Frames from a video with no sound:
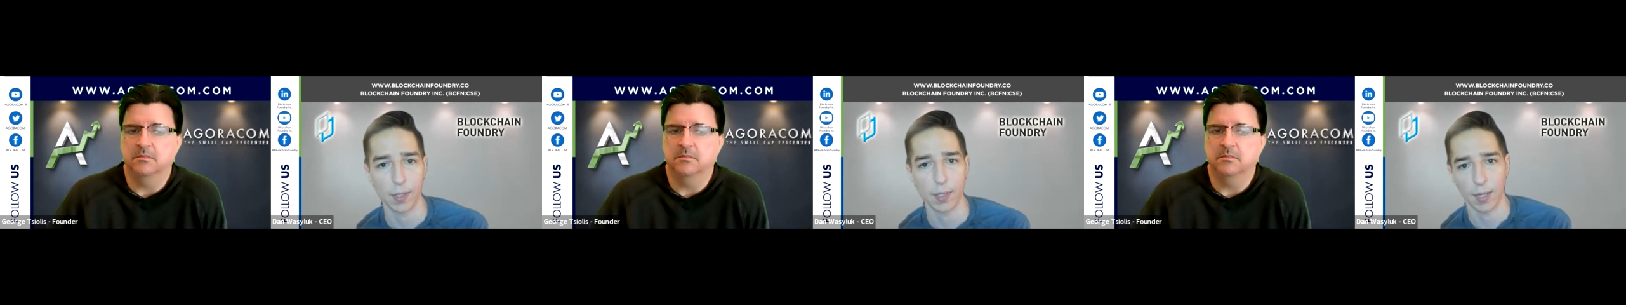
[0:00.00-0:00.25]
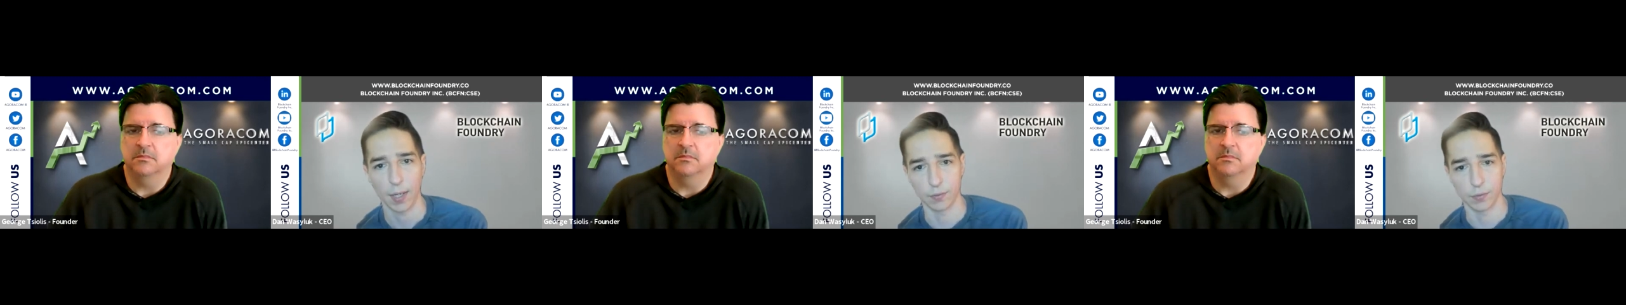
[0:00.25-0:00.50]

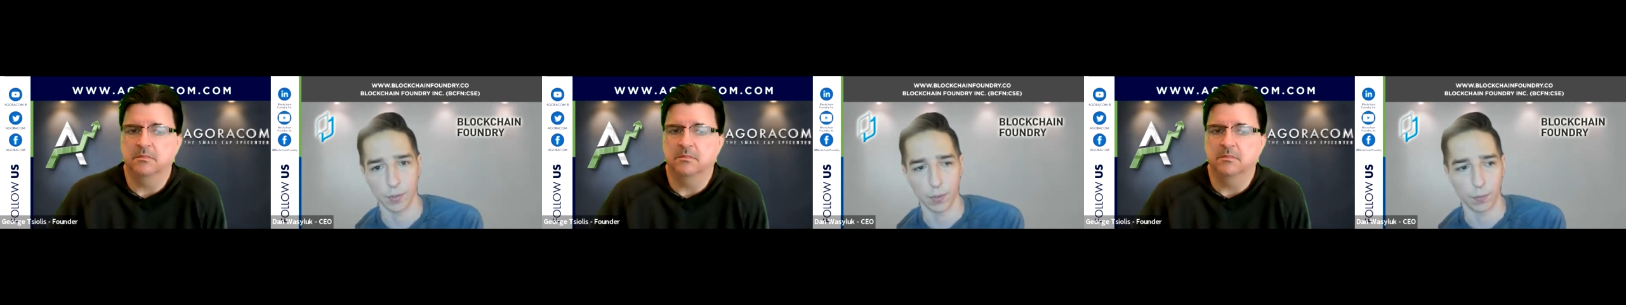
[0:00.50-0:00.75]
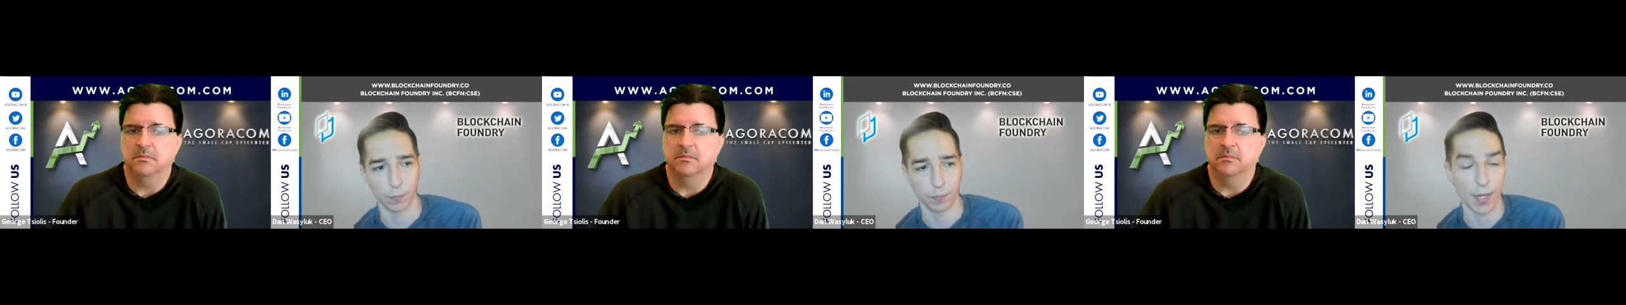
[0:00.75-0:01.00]
Speaker 1: and
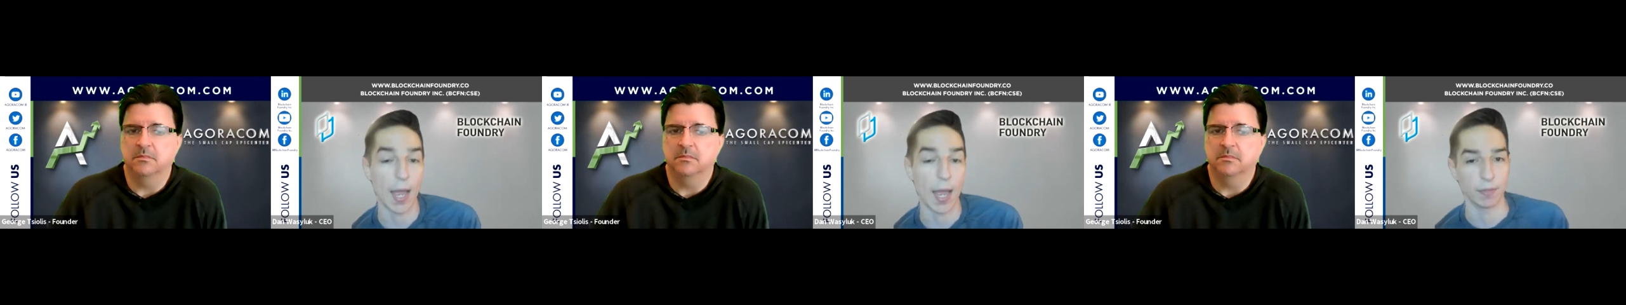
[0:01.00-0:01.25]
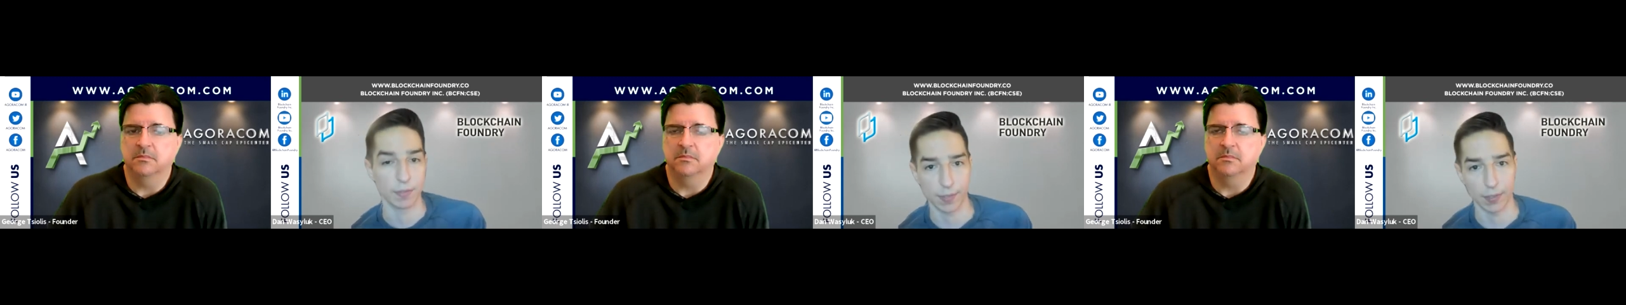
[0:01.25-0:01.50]
so they have
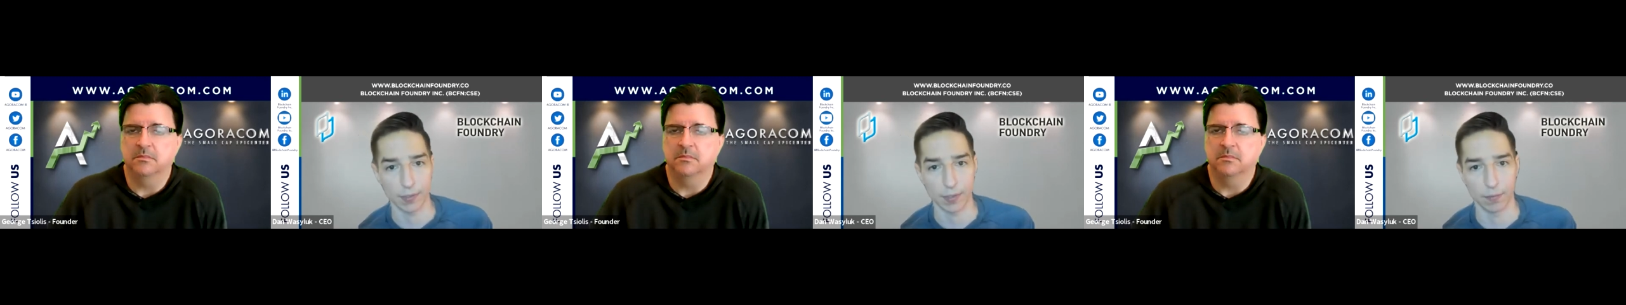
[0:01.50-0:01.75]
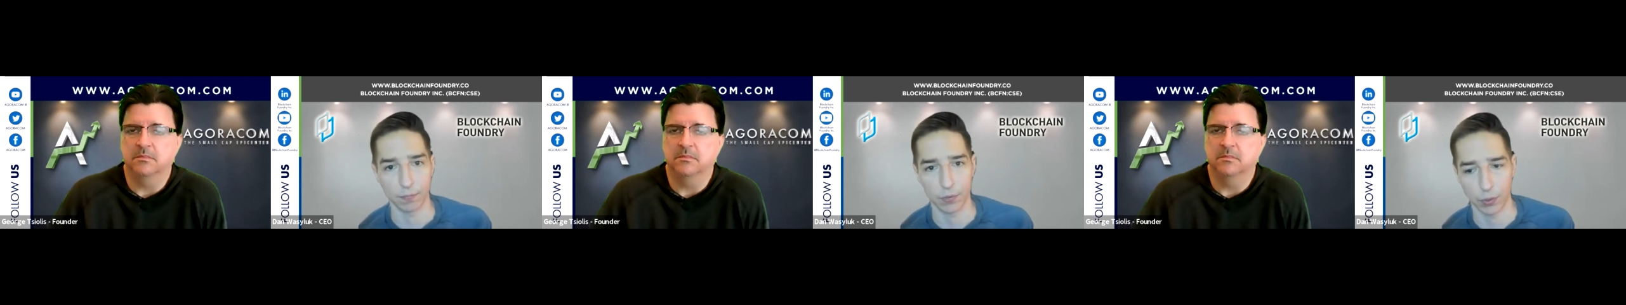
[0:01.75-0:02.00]

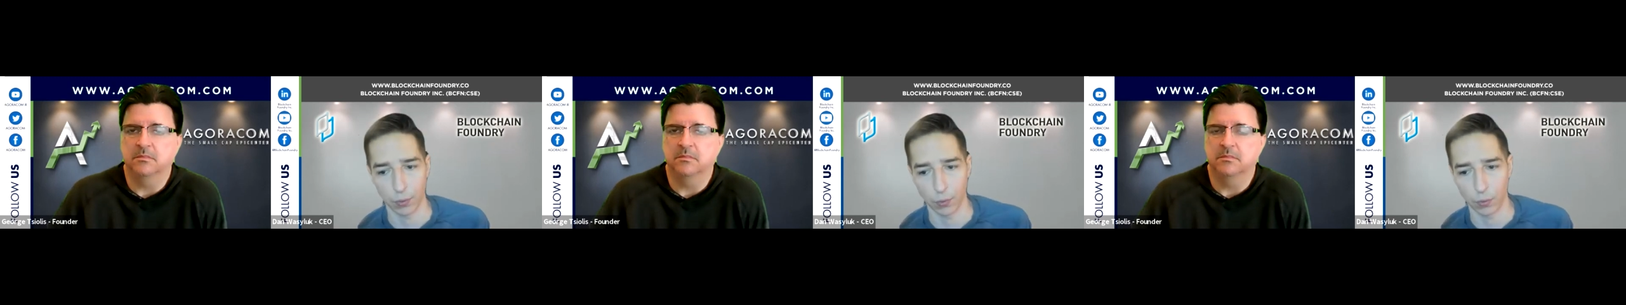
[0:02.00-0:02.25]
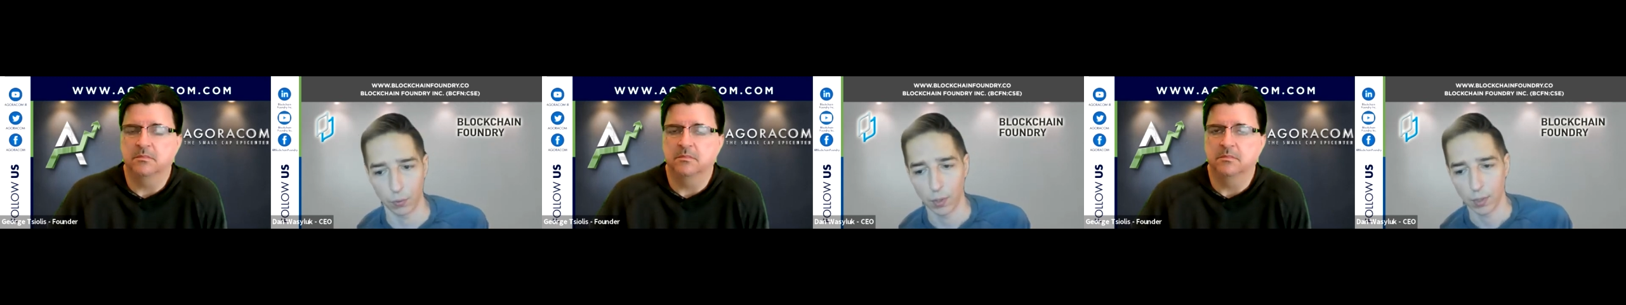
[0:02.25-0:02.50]
incentive
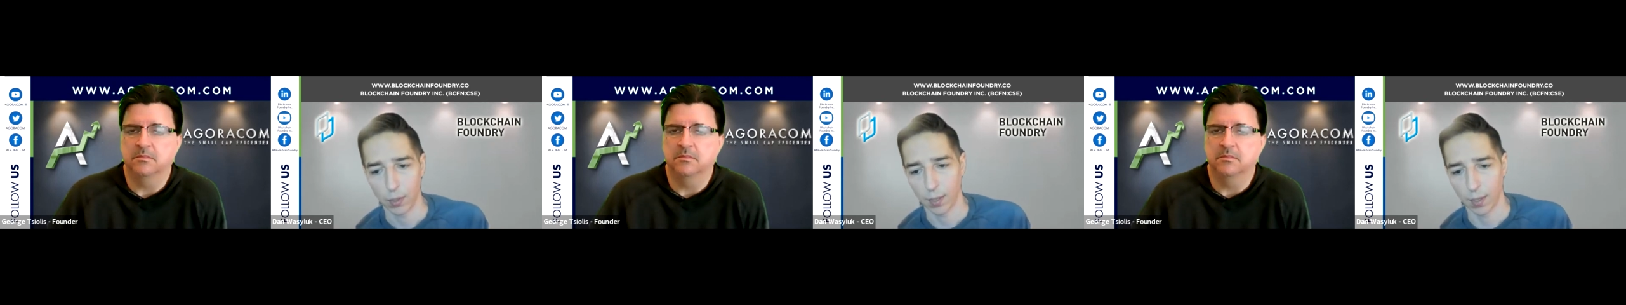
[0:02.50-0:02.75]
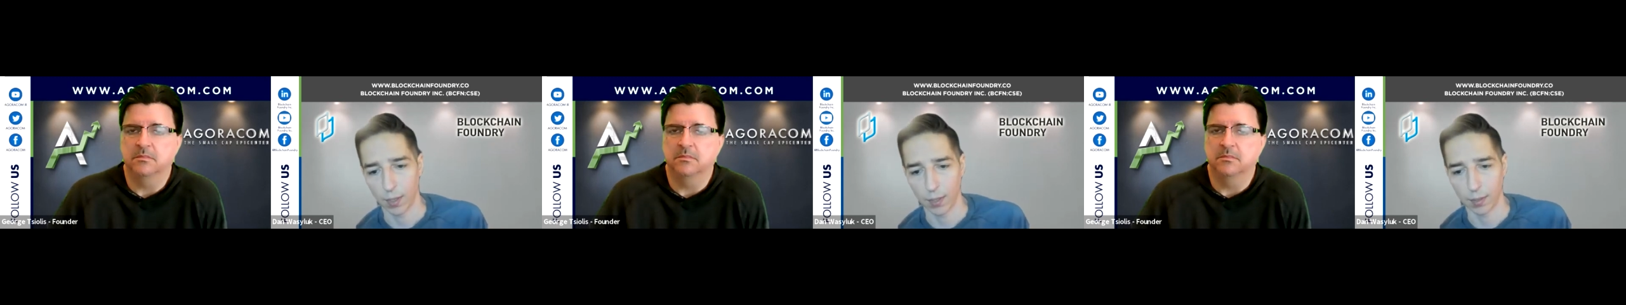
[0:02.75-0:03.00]
to
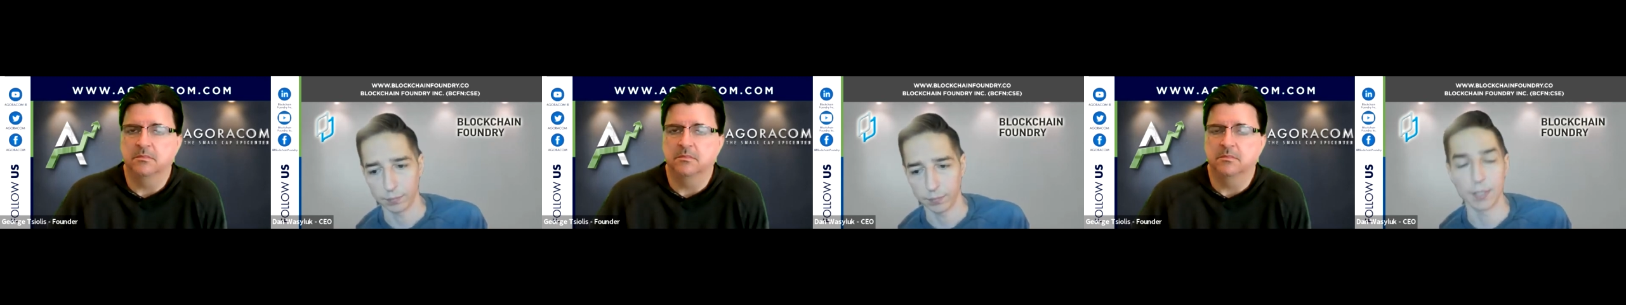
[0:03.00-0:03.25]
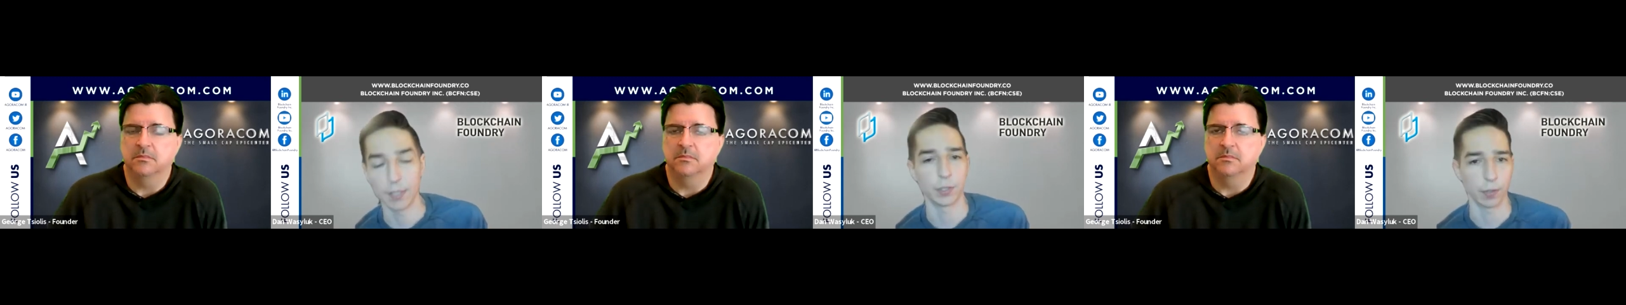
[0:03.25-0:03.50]
uh,
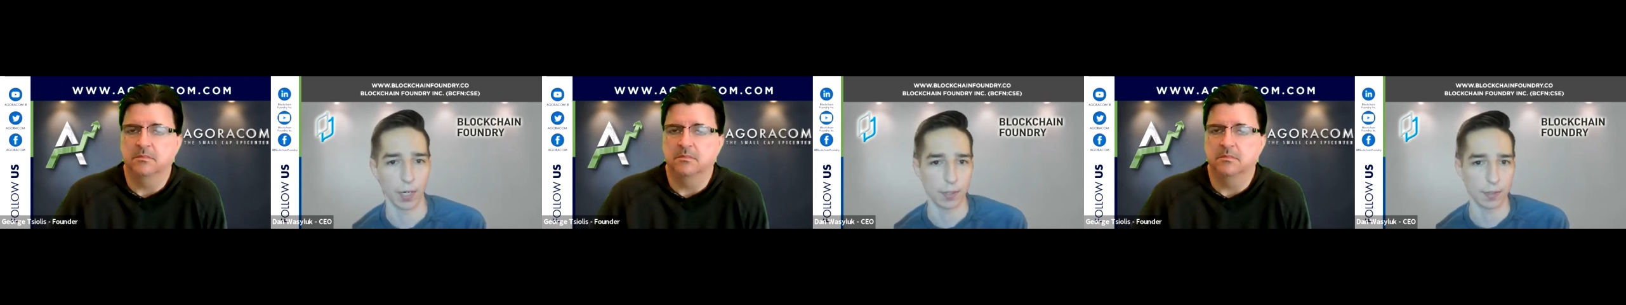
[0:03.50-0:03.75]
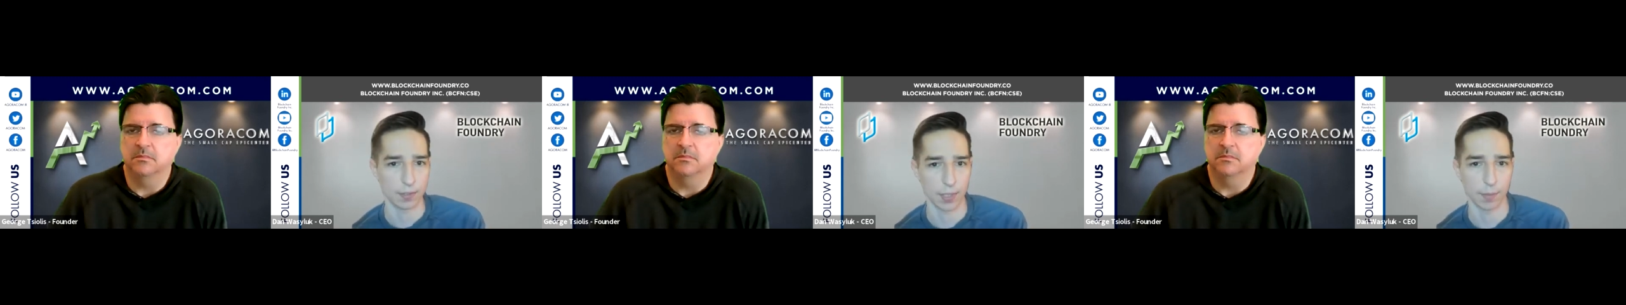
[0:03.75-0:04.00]
integrate
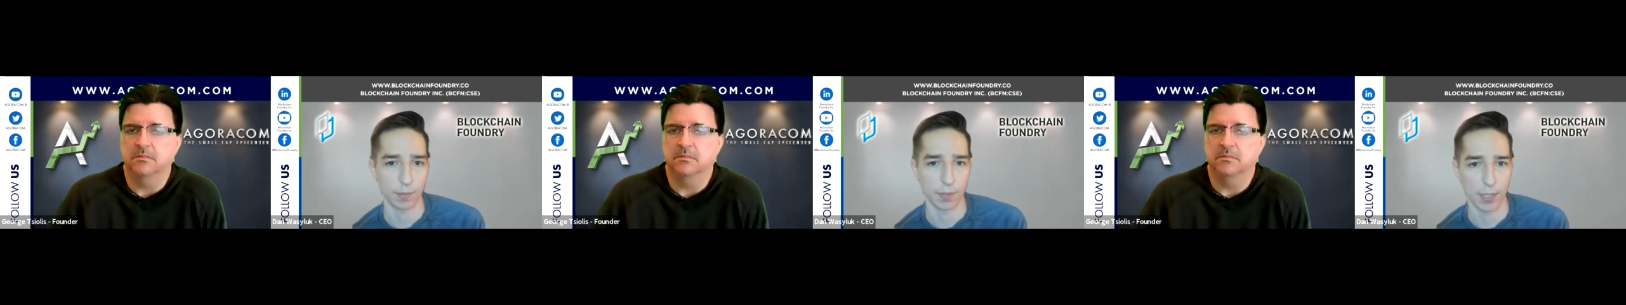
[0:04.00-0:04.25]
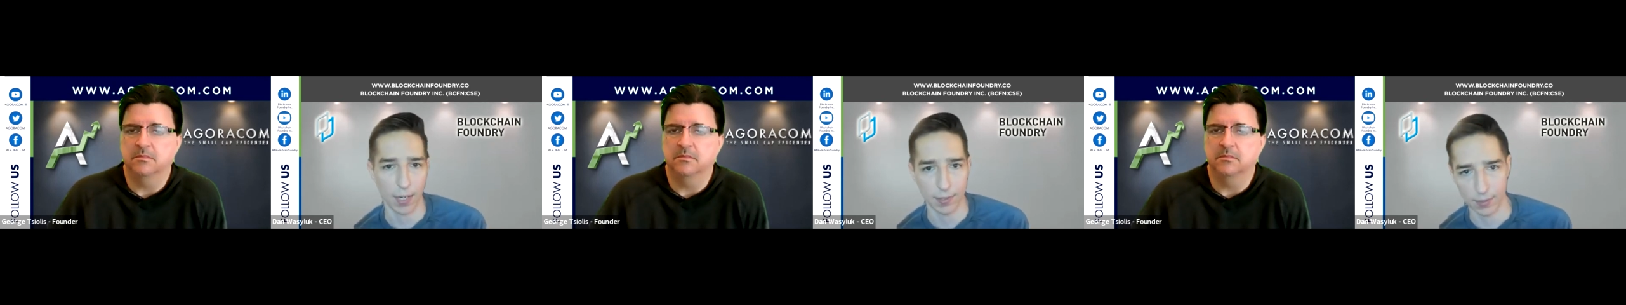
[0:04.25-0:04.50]
these
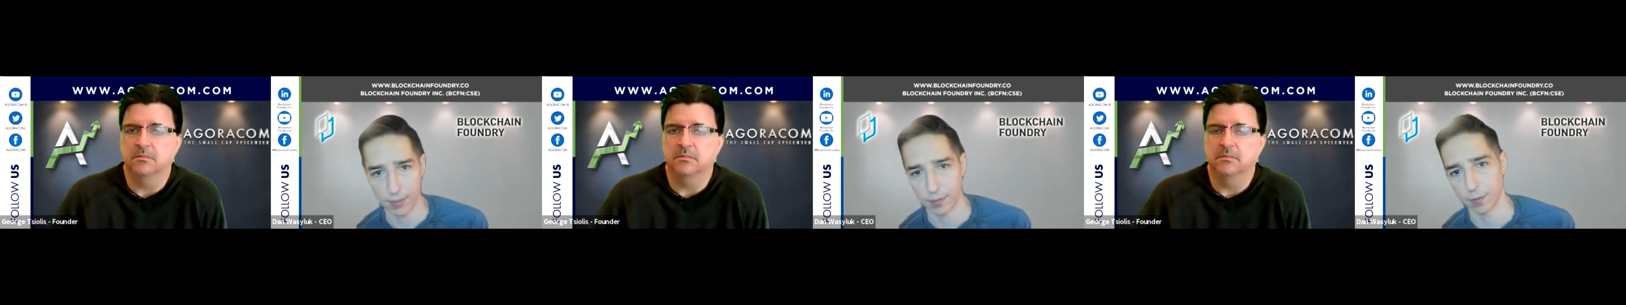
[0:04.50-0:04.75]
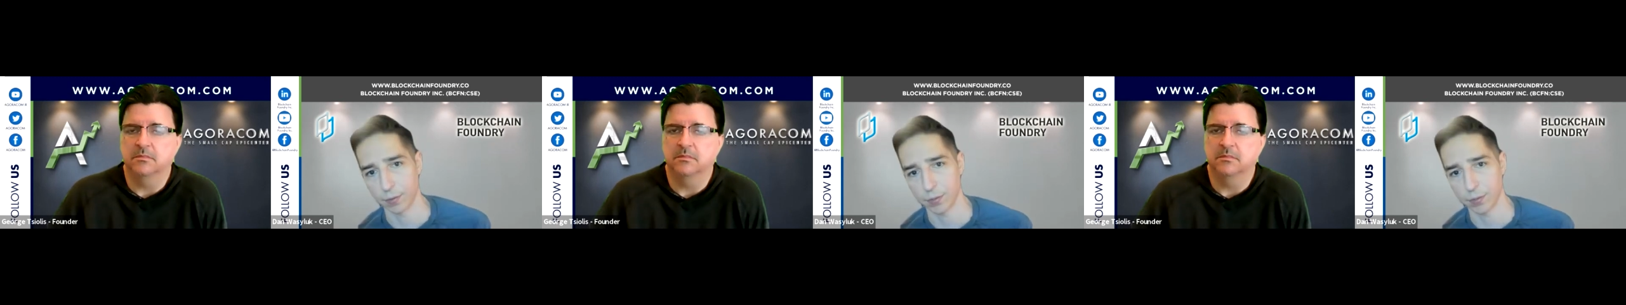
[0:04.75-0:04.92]
APIs into their